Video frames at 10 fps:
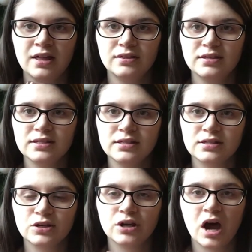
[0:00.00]
this is a
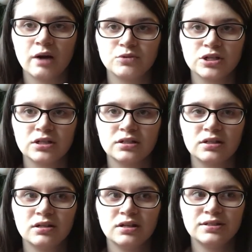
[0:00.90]
good
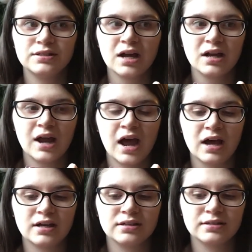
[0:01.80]
option. It's not
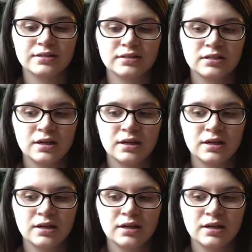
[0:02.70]
as